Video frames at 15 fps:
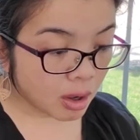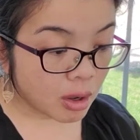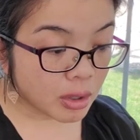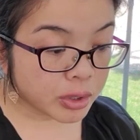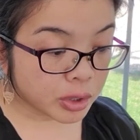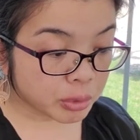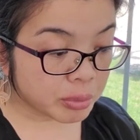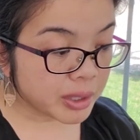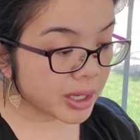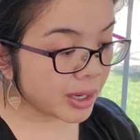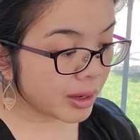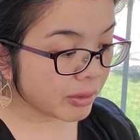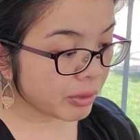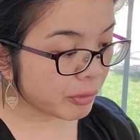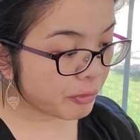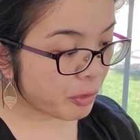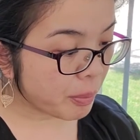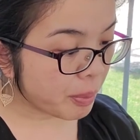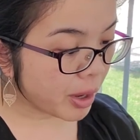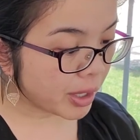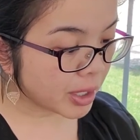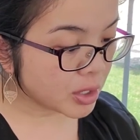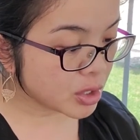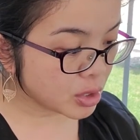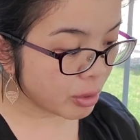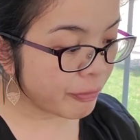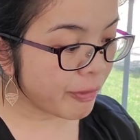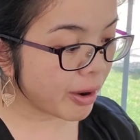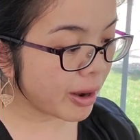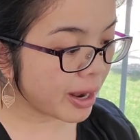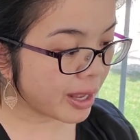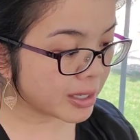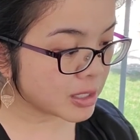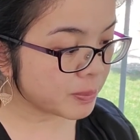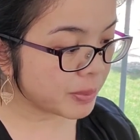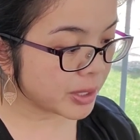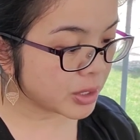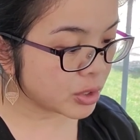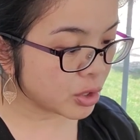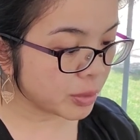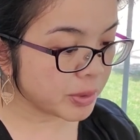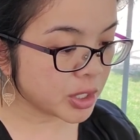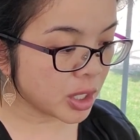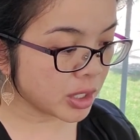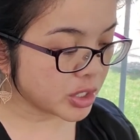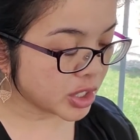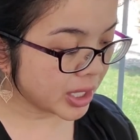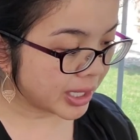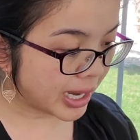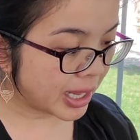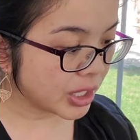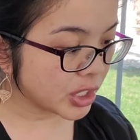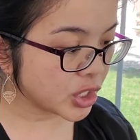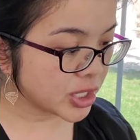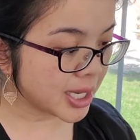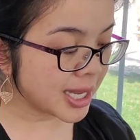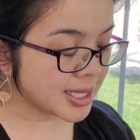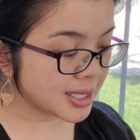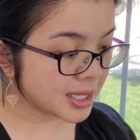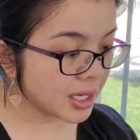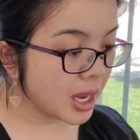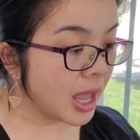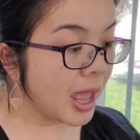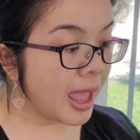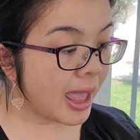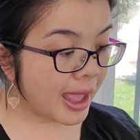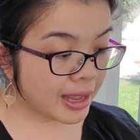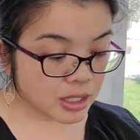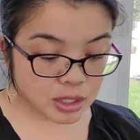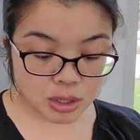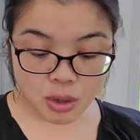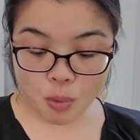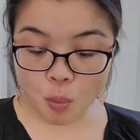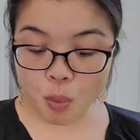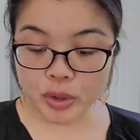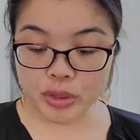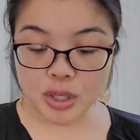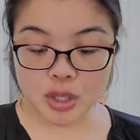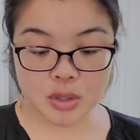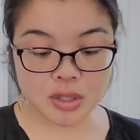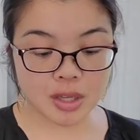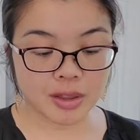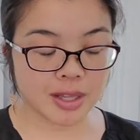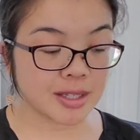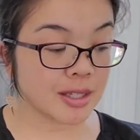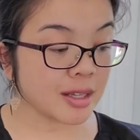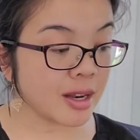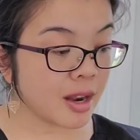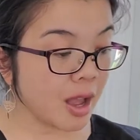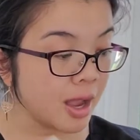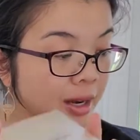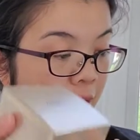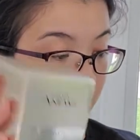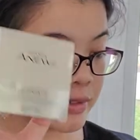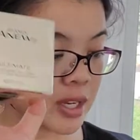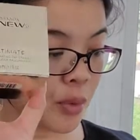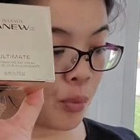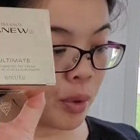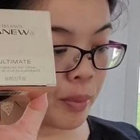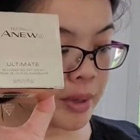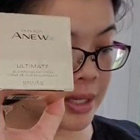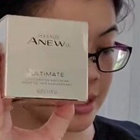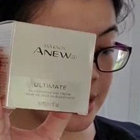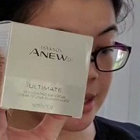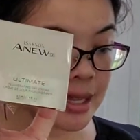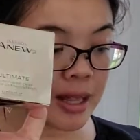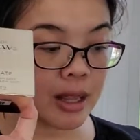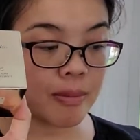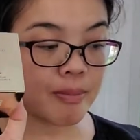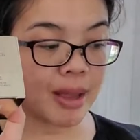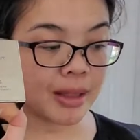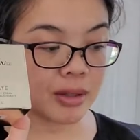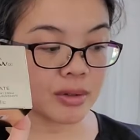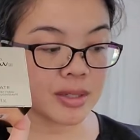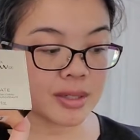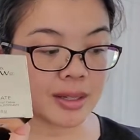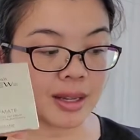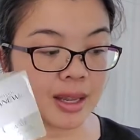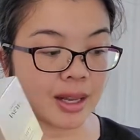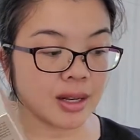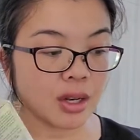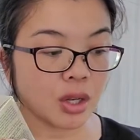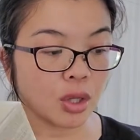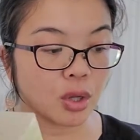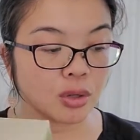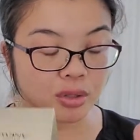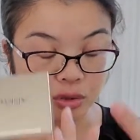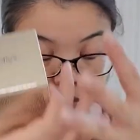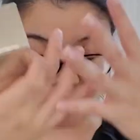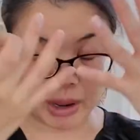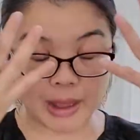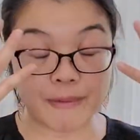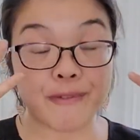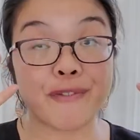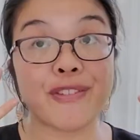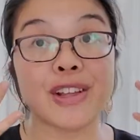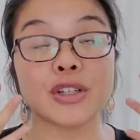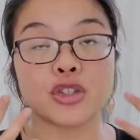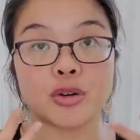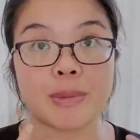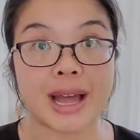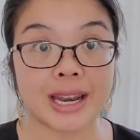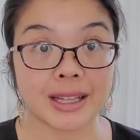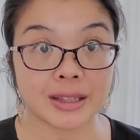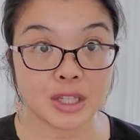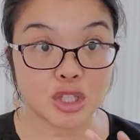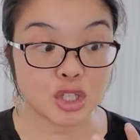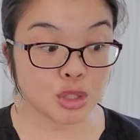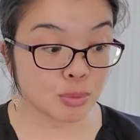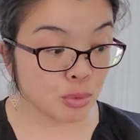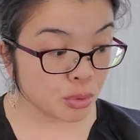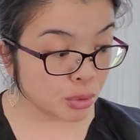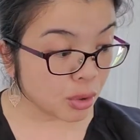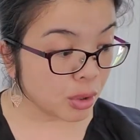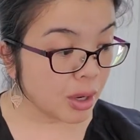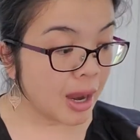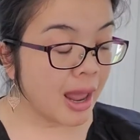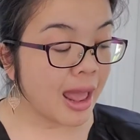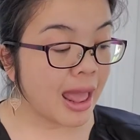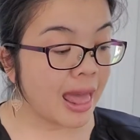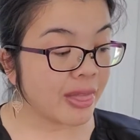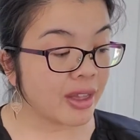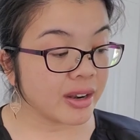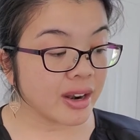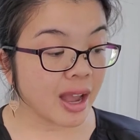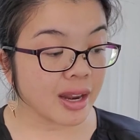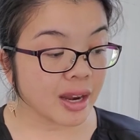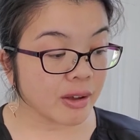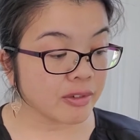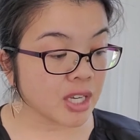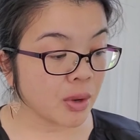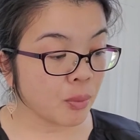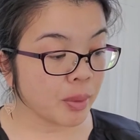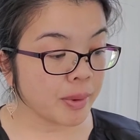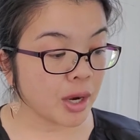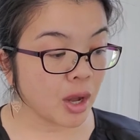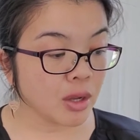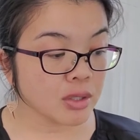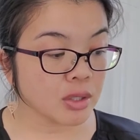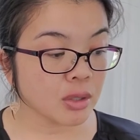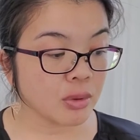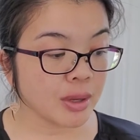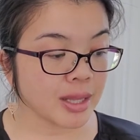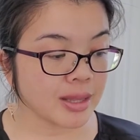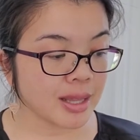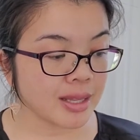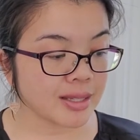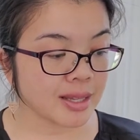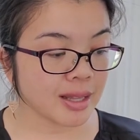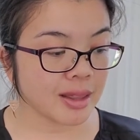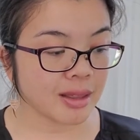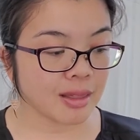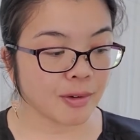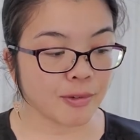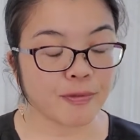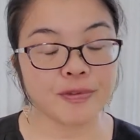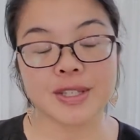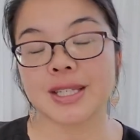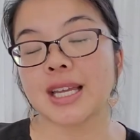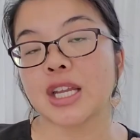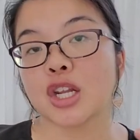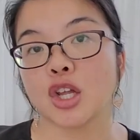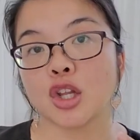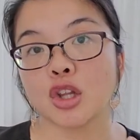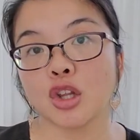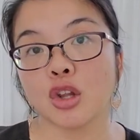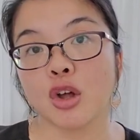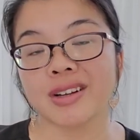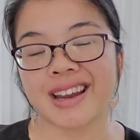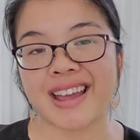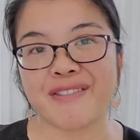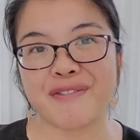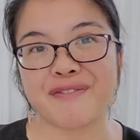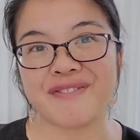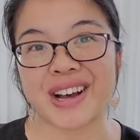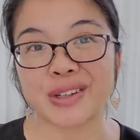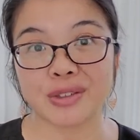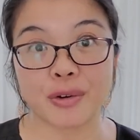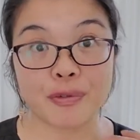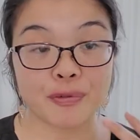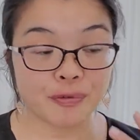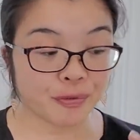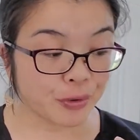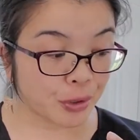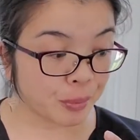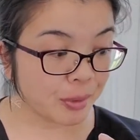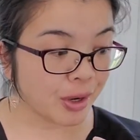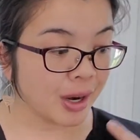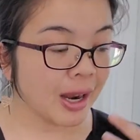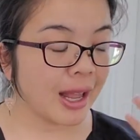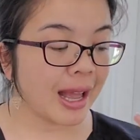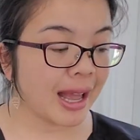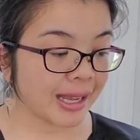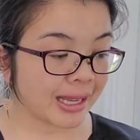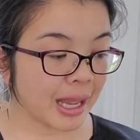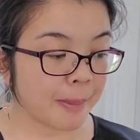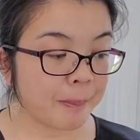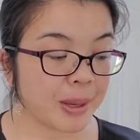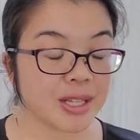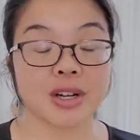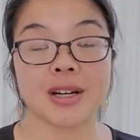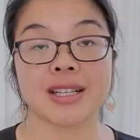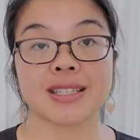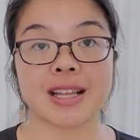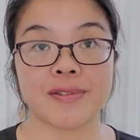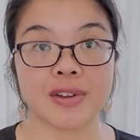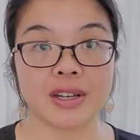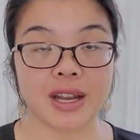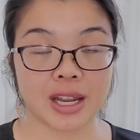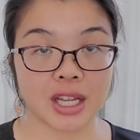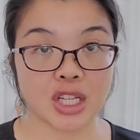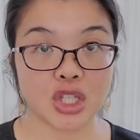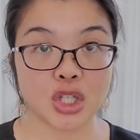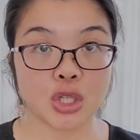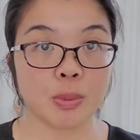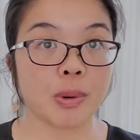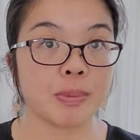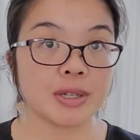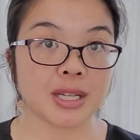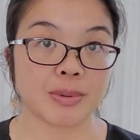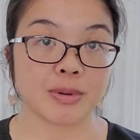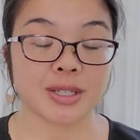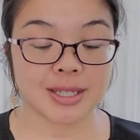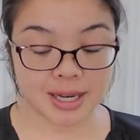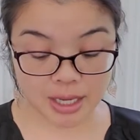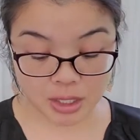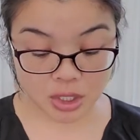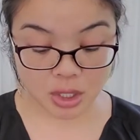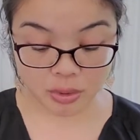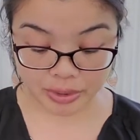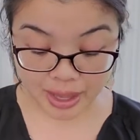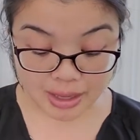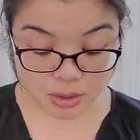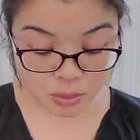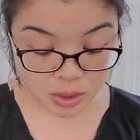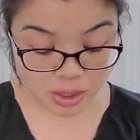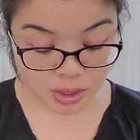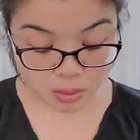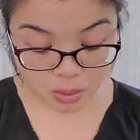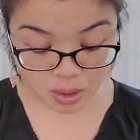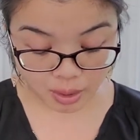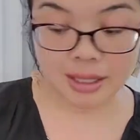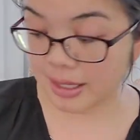All three out of the four products so far has been dermatology and allergy tested. And so with the use of this, nine out of ten women did say that made their skin look and feel dramatically smoother. And then nine out of ten women also, they said that their skin looked and felt firmer, again, based on a seven day consumer perception study. So that's really cool.